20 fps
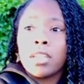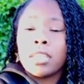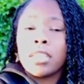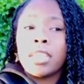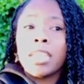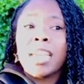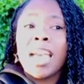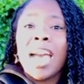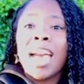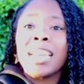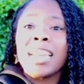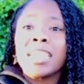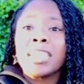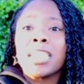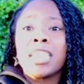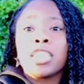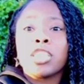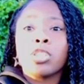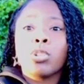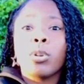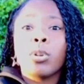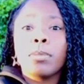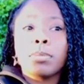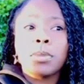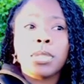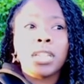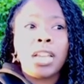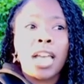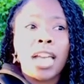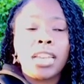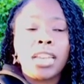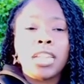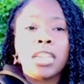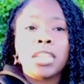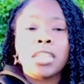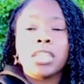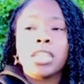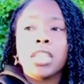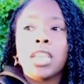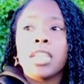Dion is its kryptonite.
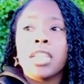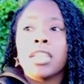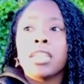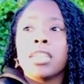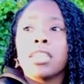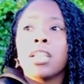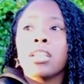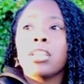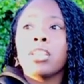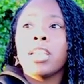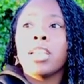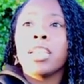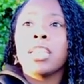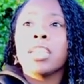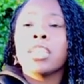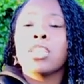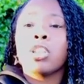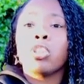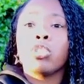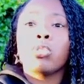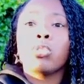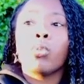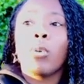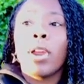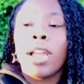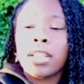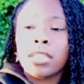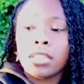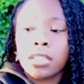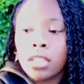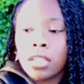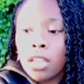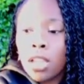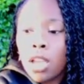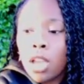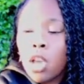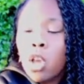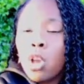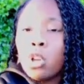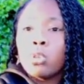It is it is the it is a threat
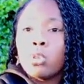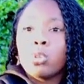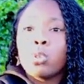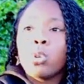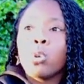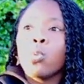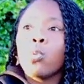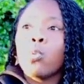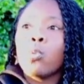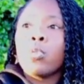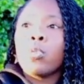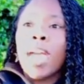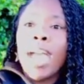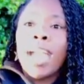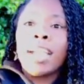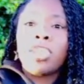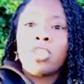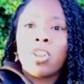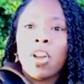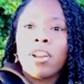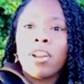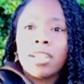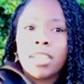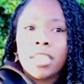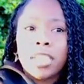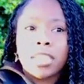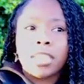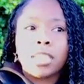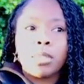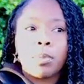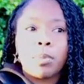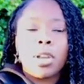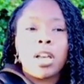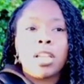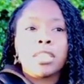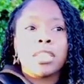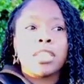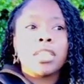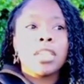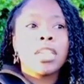to that darkness
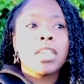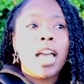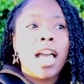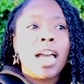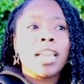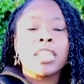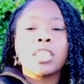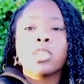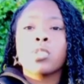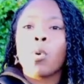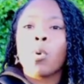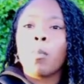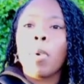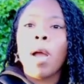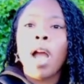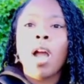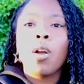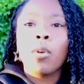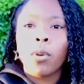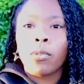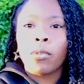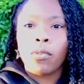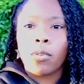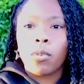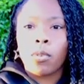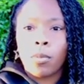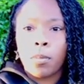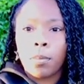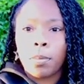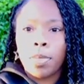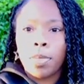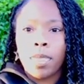because Dion is so powerful.